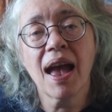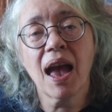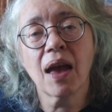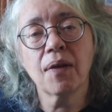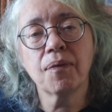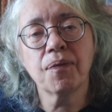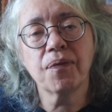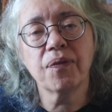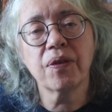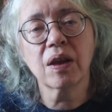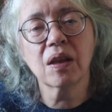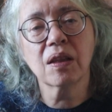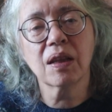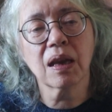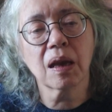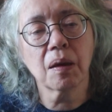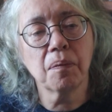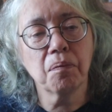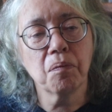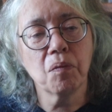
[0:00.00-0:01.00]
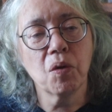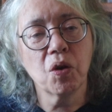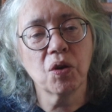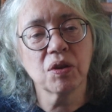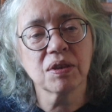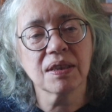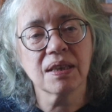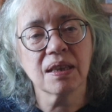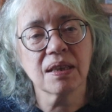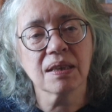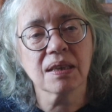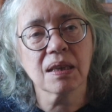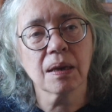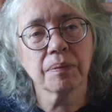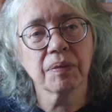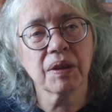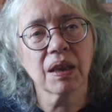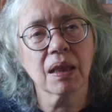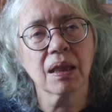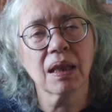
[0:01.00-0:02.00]
and feeling immersed in
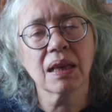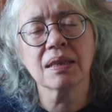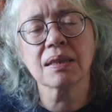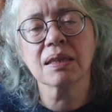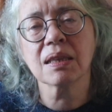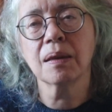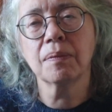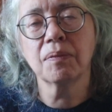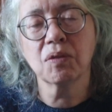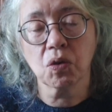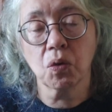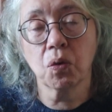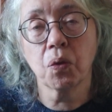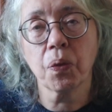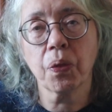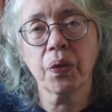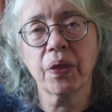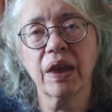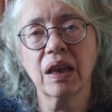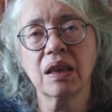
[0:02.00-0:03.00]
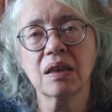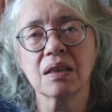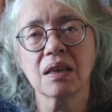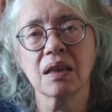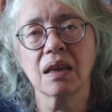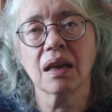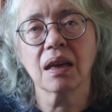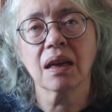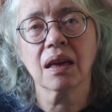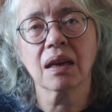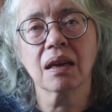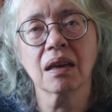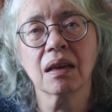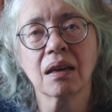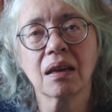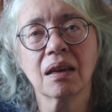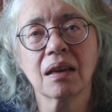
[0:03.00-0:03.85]
something that seems authentic,